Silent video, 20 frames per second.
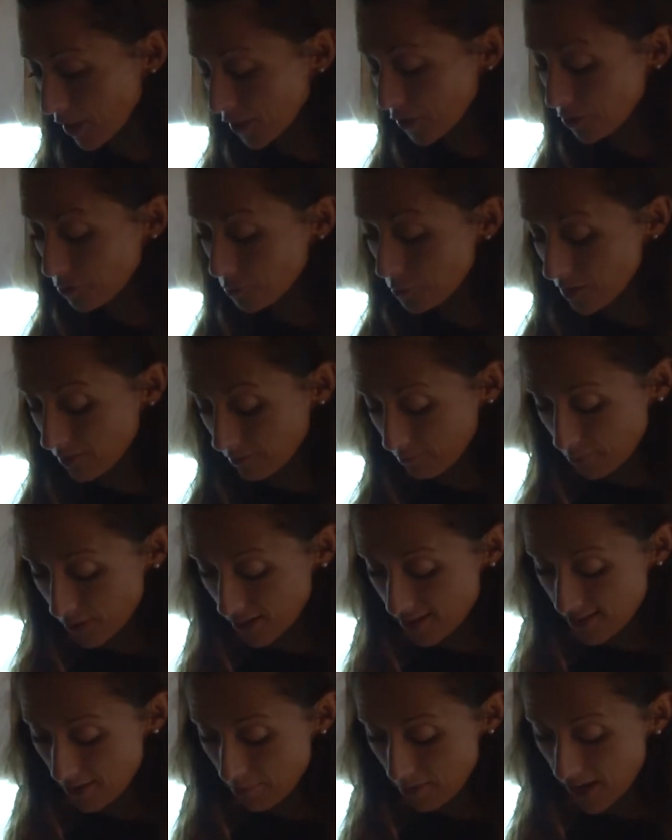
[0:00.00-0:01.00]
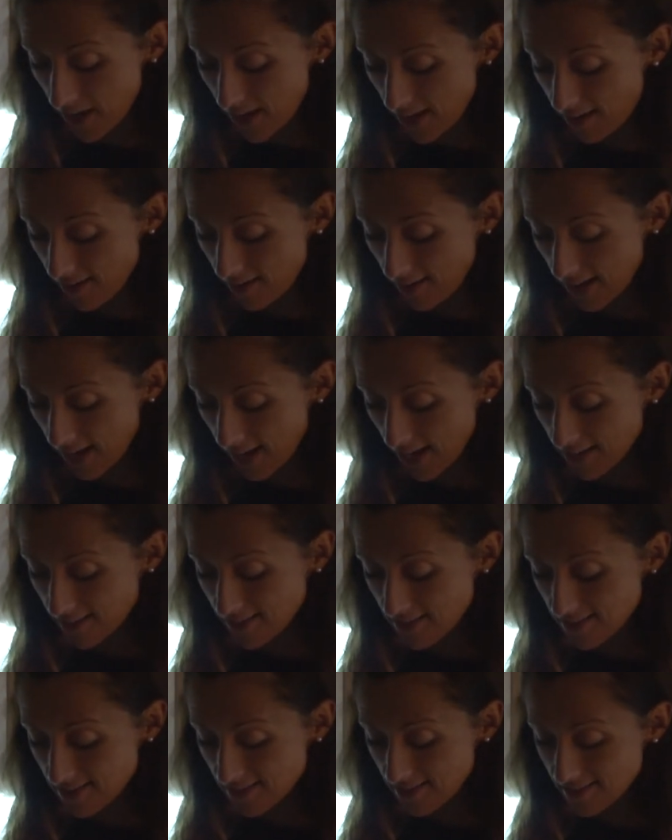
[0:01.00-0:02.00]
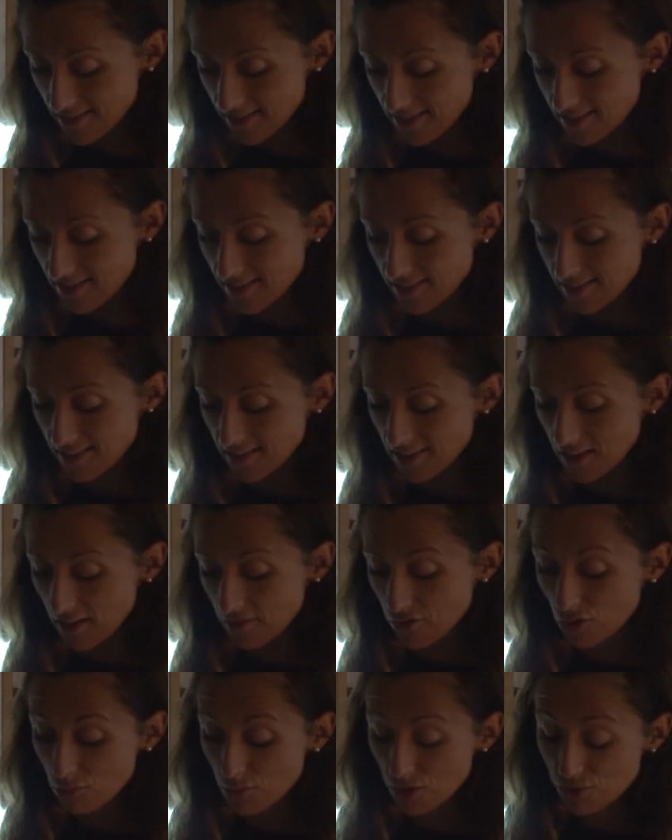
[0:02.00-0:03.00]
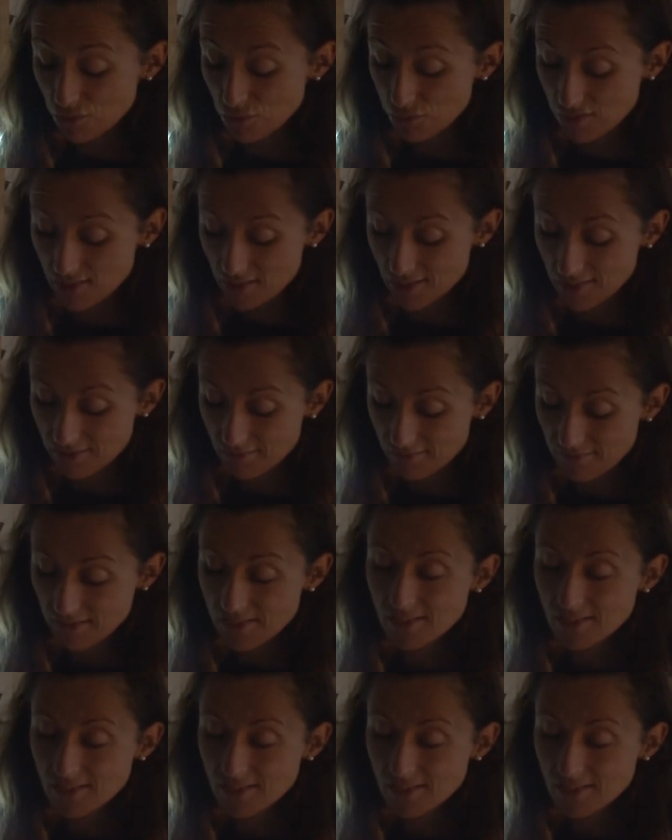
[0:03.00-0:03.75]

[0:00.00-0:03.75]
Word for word: but a good one because I'm here and I've got my daughter.